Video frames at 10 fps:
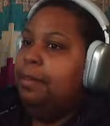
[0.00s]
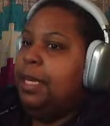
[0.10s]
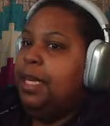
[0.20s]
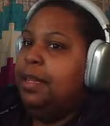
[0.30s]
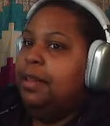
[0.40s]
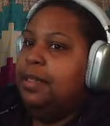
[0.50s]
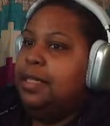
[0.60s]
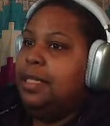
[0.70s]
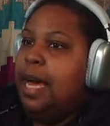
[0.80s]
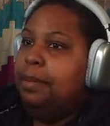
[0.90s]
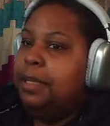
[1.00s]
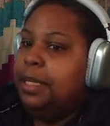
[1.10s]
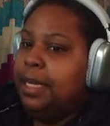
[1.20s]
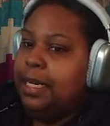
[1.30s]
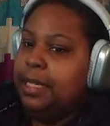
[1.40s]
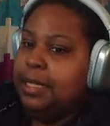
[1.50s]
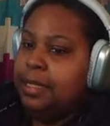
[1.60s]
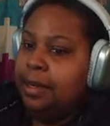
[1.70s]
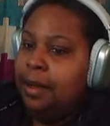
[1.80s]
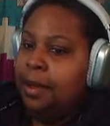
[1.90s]
me snap the latest
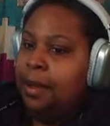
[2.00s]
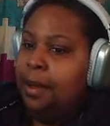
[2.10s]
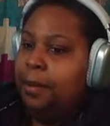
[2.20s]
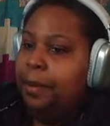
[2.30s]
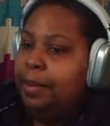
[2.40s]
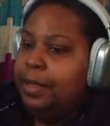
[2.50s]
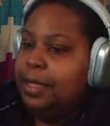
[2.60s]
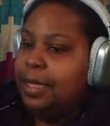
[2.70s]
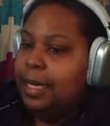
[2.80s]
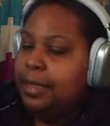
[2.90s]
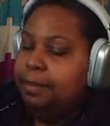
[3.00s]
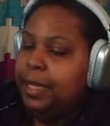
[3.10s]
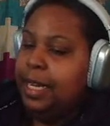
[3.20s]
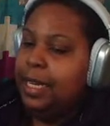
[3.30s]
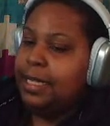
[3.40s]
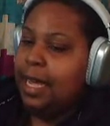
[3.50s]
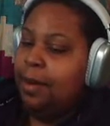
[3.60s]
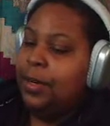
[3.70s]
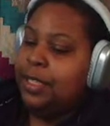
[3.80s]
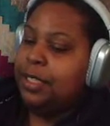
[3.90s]
web design, because I
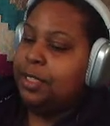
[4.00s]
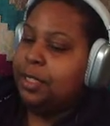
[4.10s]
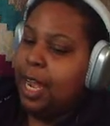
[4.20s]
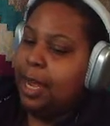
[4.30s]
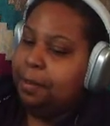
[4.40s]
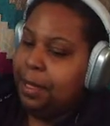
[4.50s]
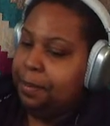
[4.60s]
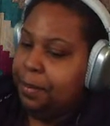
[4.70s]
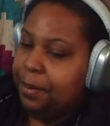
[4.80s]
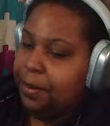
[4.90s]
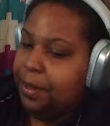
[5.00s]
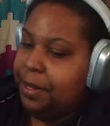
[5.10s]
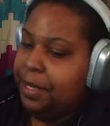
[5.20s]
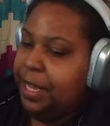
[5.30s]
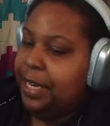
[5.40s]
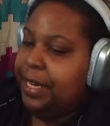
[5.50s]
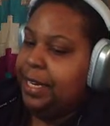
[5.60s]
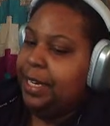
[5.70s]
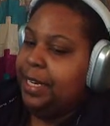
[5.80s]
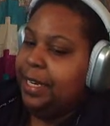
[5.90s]
want to attract people that
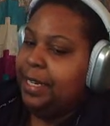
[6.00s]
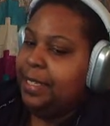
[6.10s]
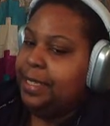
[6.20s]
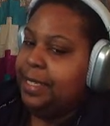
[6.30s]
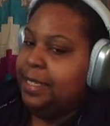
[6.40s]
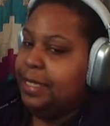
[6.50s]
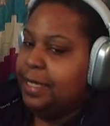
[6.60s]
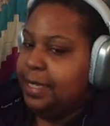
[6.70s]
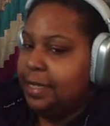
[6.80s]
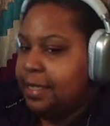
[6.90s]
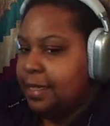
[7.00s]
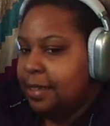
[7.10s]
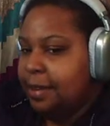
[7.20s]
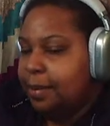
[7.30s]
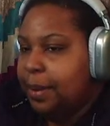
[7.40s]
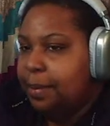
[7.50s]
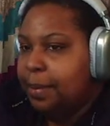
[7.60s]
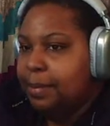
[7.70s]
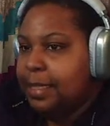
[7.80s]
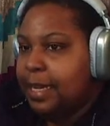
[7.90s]
need assistance with
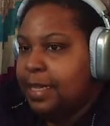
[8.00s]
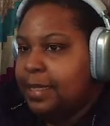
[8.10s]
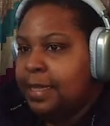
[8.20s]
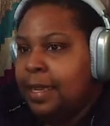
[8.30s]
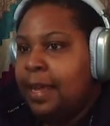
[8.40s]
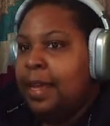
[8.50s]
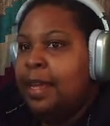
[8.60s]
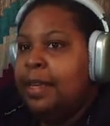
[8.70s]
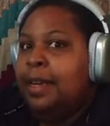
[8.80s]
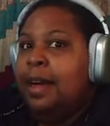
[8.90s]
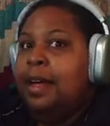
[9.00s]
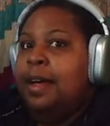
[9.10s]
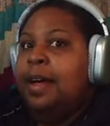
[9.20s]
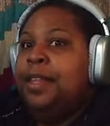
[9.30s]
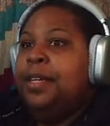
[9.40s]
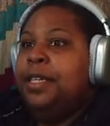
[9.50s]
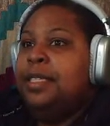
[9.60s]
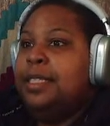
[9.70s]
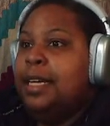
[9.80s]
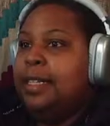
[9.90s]
websites, not other
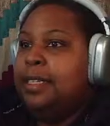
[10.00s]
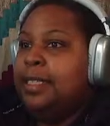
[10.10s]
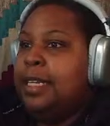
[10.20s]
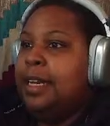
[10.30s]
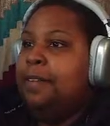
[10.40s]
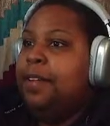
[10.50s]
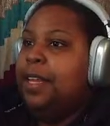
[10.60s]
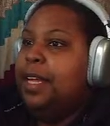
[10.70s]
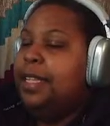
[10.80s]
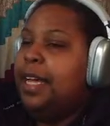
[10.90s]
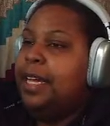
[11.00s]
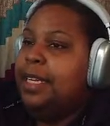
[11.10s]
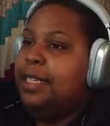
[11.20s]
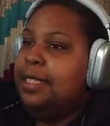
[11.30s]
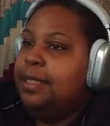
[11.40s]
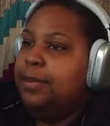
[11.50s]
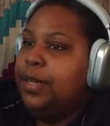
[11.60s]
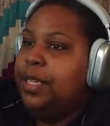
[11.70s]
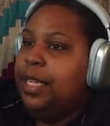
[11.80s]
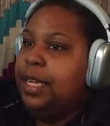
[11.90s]
designers. And I feel like that is the
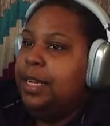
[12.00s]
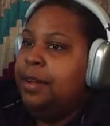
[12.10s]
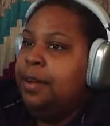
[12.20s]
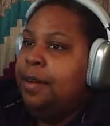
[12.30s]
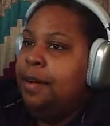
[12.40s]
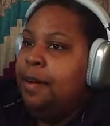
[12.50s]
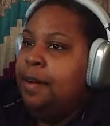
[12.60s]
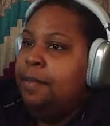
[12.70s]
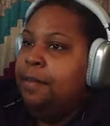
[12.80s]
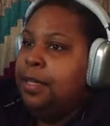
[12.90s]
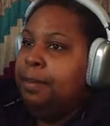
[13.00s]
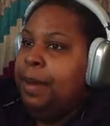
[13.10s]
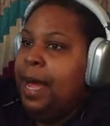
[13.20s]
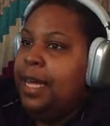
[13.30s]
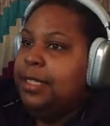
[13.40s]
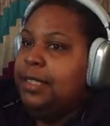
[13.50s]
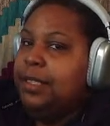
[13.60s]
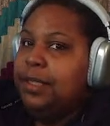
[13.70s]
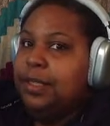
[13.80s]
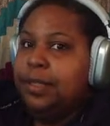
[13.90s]
one thing for the past
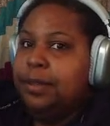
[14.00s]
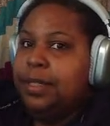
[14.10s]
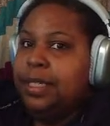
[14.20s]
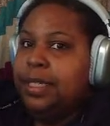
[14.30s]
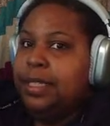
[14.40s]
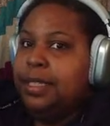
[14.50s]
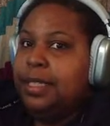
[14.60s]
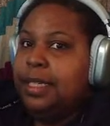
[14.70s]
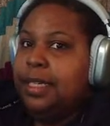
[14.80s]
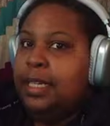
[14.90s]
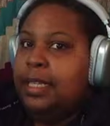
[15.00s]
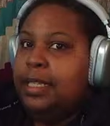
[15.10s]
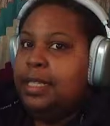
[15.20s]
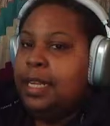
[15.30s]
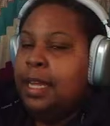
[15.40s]
2 to 3 years is